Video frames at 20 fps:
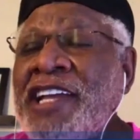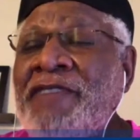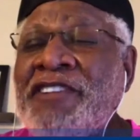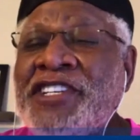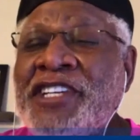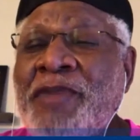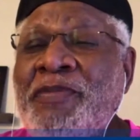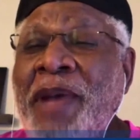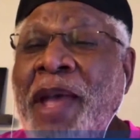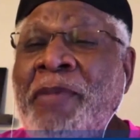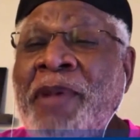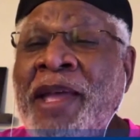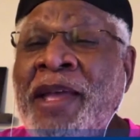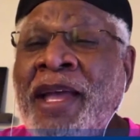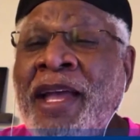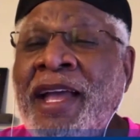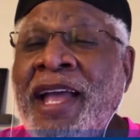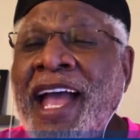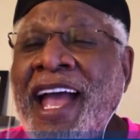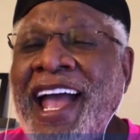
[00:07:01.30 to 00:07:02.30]
give a shit. Maybe.
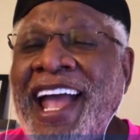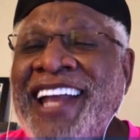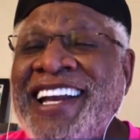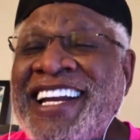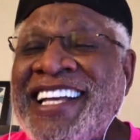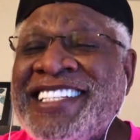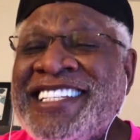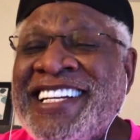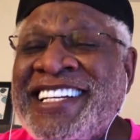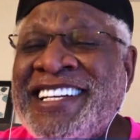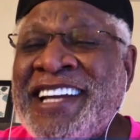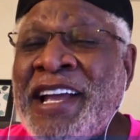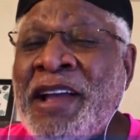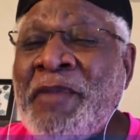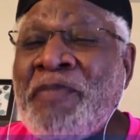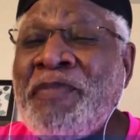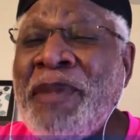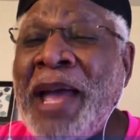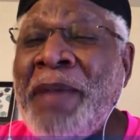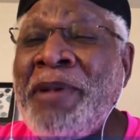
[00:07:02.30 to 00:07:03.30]
Hey, listen,
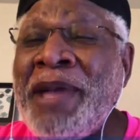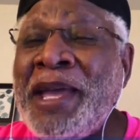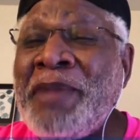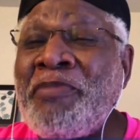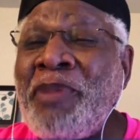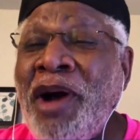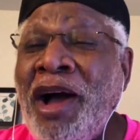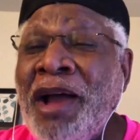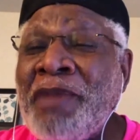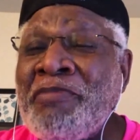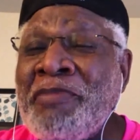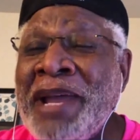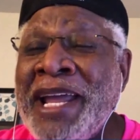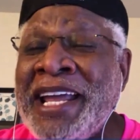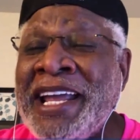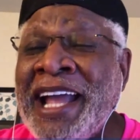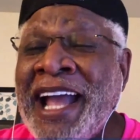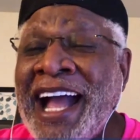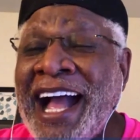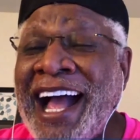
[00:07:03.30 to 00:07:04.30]
maybe he bought
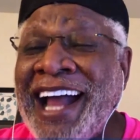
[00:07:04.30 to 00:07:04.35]
me.